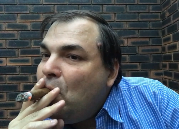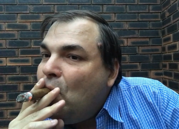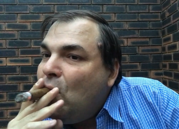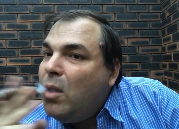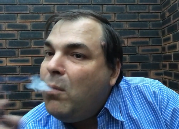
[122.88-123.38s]

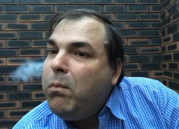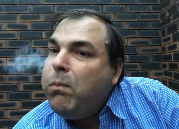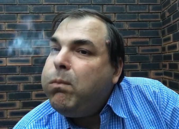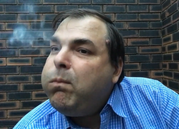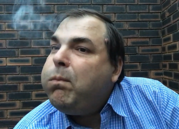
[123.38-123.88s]

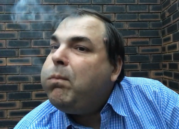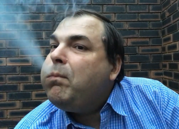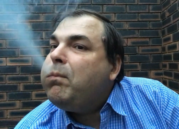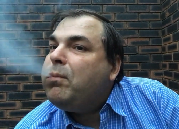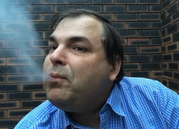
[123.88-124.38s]

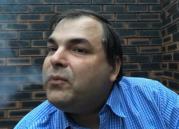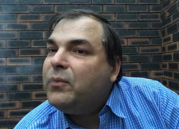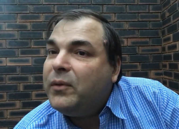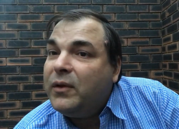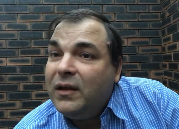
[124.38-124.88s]

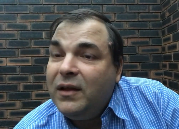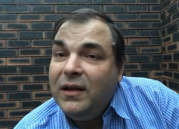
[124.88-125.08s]
(no one is talking)